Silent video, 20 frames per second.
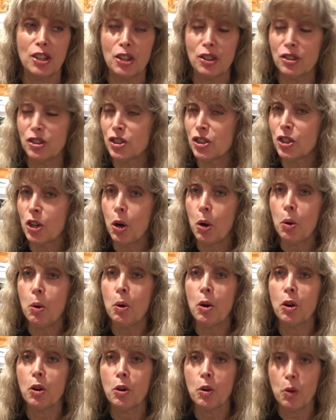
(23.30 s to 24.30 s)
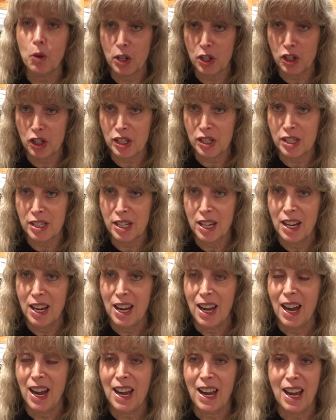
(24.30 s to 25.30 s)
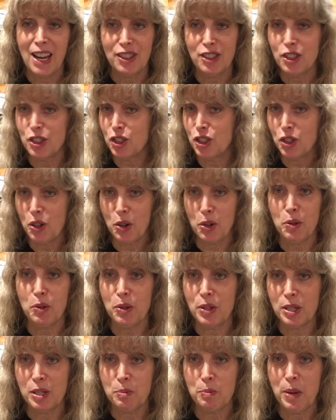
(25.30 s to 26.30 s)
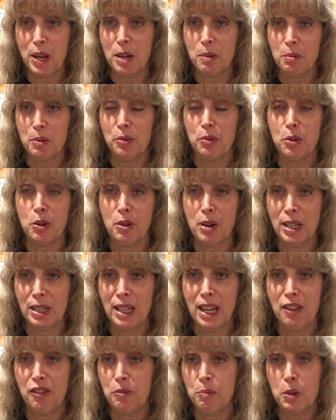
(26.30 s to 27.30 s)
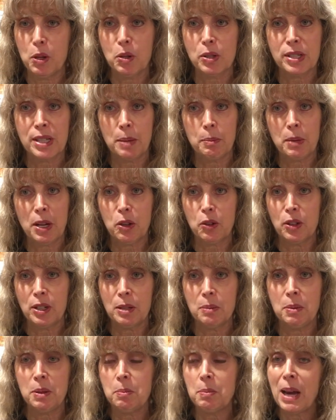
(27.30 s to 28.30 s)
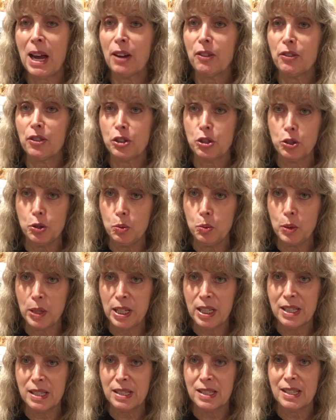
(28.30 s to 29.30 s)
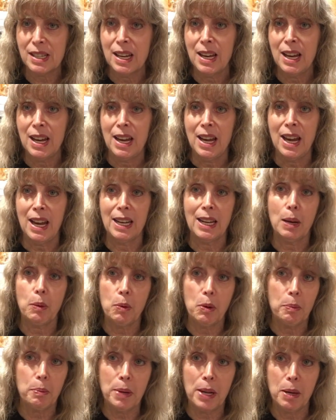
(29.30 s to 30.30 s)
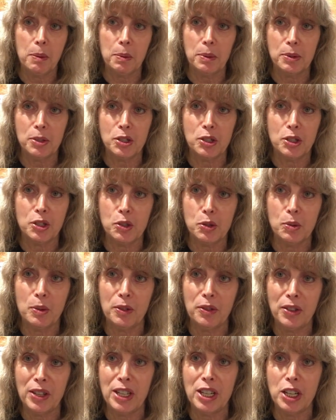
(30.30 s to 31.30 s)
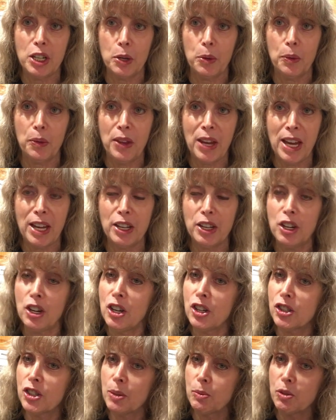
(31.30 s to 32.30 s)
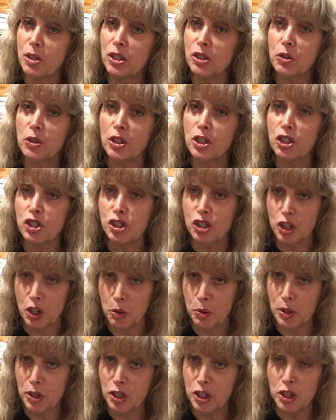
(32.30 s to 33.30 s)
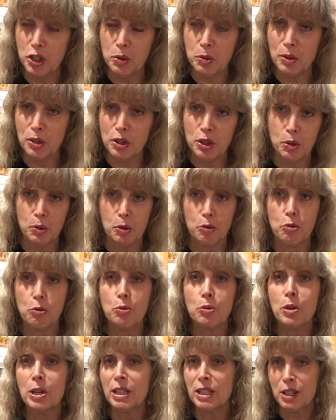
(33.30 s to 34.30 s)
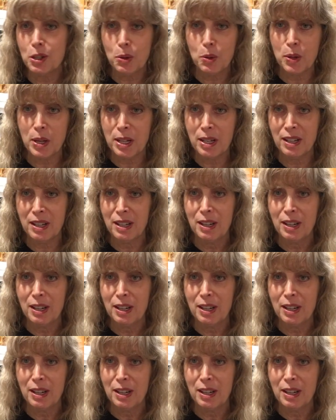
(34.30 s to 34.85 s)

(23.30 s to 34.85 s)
so gorgeous. I had to show you this bag before I left because I'm not going to be back for two weeks. And I won't be able to do a video then, so I'm just going to show it to you and do a really quick